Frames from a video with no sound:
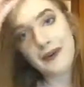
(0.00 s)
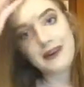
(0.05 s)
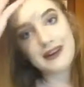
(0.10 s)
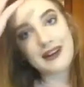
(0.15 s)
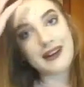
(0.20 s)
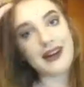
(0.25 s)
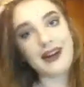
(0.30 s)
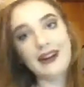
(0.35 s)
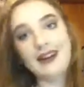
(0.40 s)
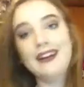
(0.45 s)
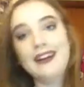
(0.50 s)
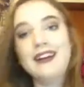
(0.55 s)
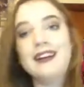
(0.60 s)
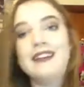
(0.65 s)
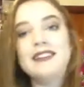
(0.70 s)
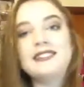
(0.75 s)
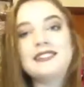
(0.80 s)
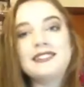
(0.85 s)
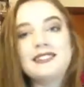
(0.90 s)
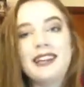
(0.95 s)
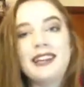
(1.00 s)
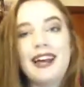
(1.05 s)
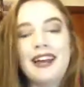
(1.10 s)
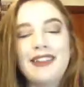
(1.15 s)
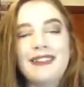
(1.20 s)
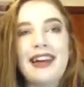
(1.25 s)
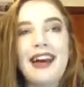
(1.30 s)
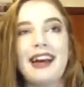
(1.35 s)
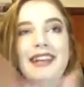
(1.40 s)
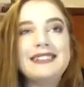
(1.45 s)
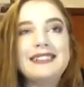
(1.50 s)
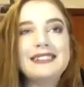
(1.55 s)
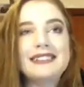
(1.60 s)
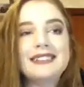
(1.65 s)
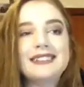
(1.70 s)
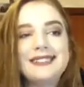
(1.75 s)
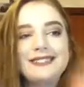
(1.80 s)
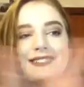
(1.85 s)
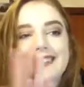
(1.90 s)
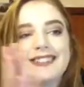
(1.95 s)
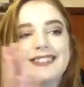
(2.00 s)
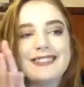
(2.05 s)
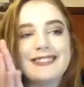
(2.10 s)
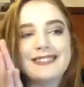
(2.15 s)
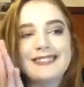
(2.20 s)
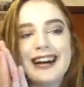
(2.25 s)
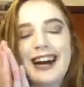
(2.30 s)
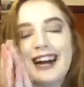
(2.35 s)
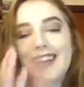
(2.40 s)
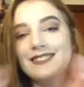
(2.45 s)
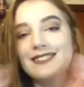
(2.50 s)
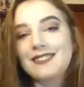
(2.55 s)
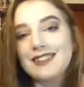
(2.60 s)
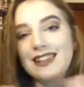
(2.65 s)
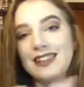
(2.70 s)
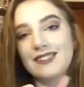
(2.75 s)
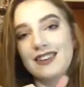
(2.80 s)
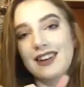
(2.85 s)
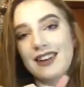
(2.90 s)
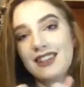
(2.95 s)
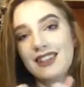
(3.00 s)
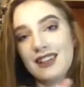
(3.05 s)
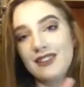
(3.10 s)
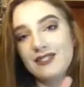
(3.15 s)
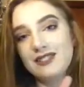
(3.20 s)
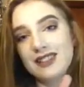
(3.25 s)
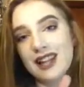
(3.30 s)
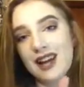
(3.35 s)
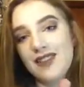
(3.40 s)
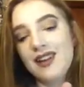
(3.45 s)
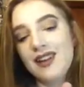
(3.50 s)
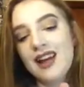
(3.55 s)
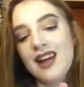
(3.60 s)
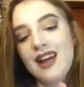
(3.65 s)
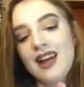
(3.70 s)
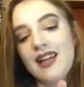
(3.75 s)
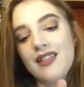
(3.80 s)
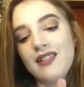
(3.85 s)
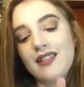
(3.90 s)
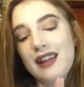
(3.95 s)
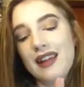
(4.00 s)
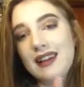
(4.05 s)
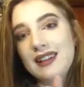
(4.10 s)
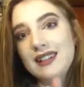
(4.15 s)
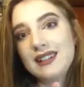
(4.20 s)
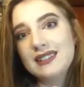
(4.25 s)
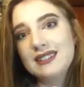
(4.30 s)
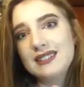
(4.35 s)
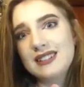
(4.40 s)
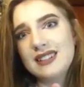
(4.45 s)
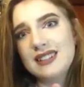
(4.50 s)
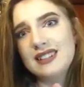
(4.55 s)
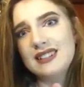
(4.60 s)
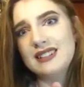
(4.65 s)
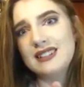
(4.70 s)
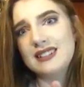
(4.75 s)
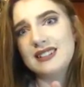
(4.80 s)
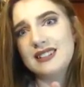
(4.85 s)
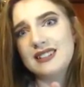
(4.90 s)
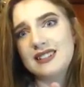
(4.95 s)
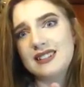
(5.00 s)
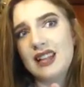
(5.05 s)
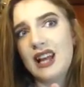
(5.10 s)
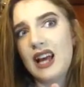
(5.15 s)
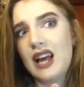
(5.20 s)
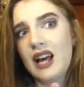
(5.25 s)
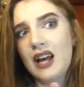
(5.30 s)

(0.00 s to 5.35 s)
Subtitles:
Okay, so yeah, that is the video. I hope you give it a thumbs up. This is